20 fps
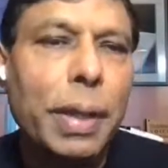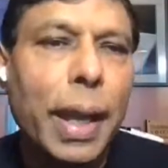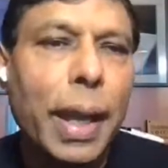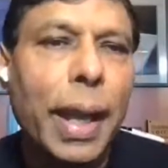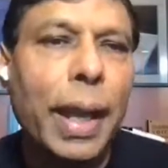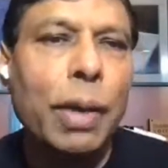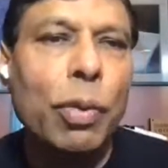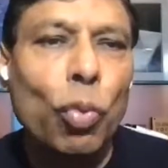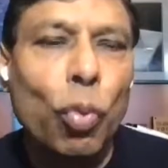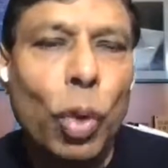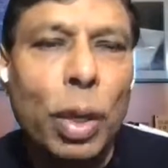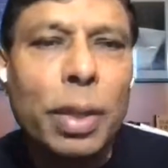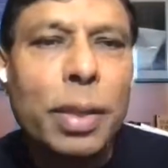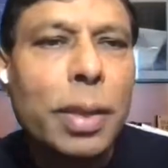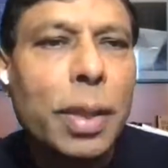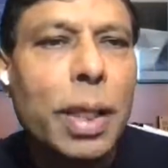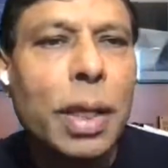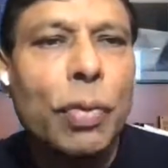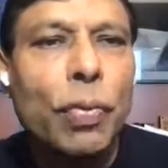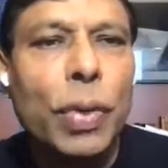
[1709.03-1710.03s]
And one
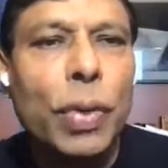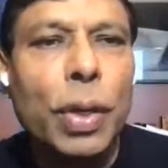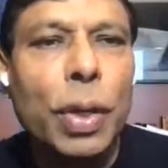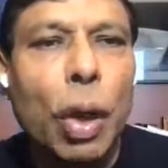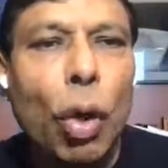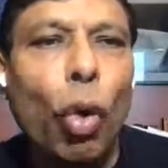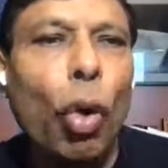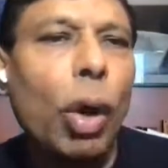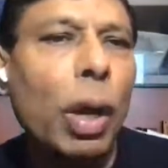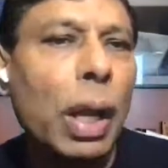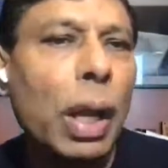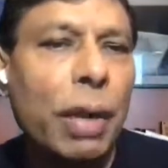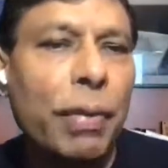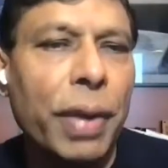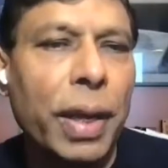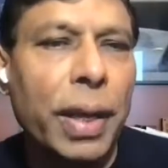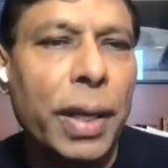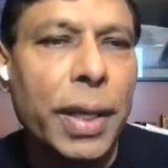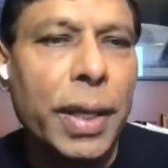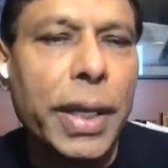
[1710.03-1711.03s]
thing we all have
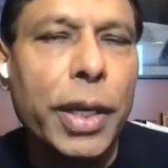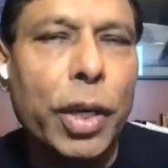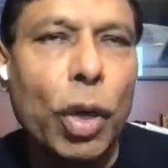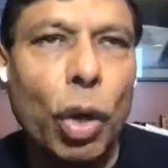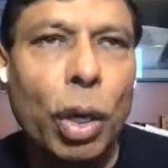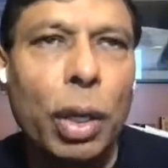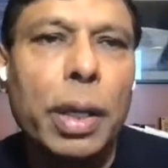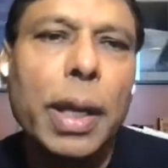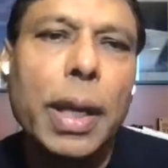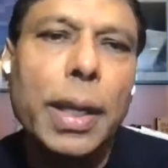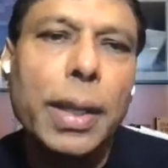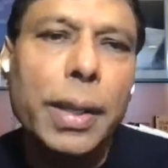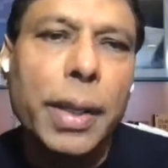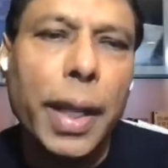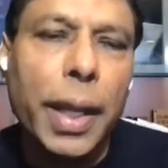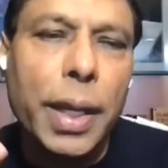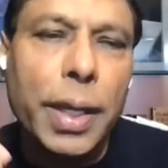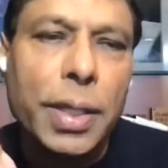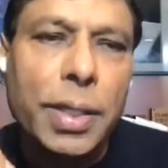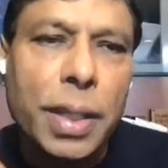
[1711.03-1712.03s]
agreed on,
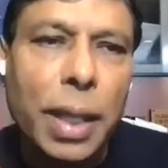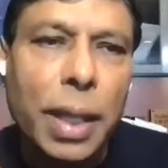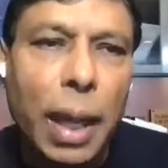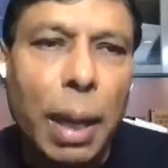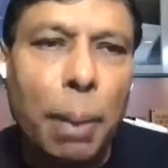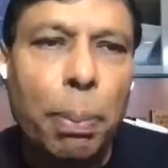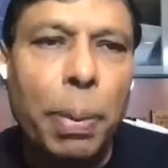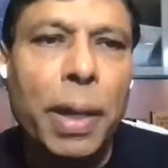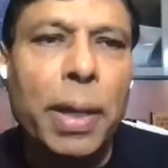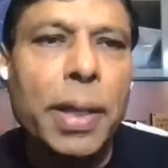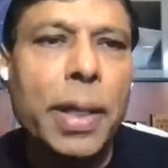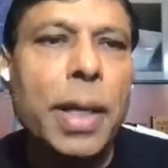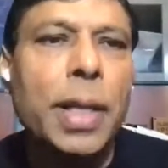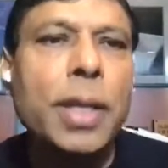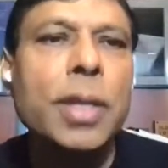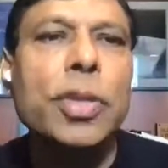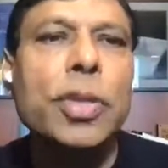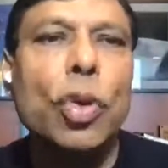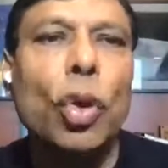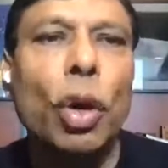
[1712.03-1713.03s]
there is
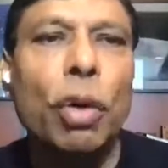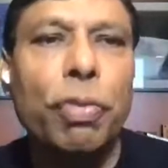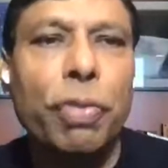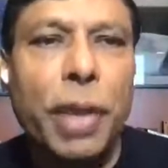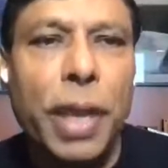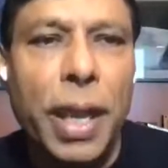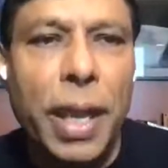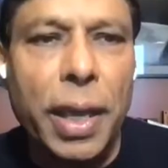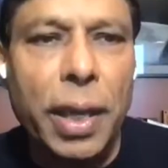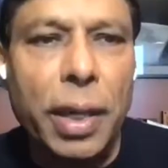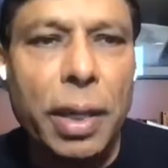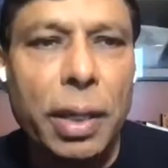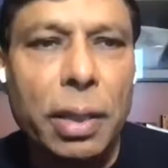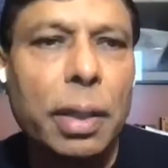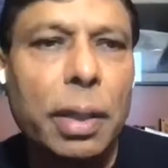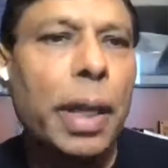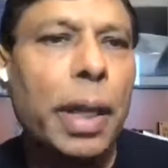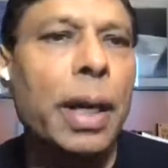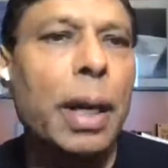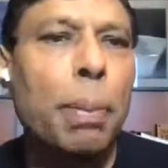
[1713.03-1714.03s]
abundance of air
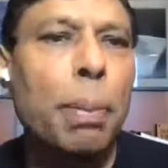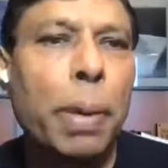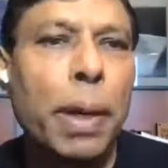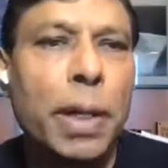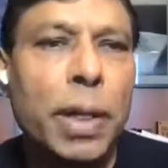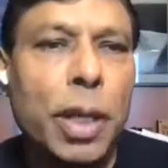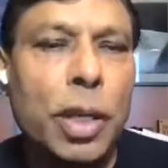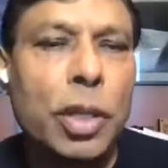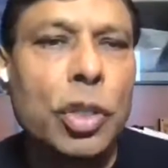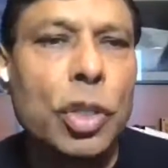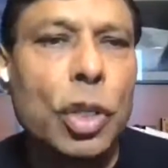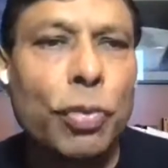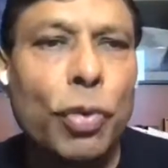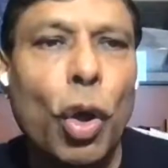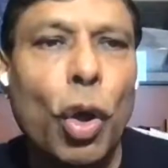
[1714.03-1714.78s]
and abundance of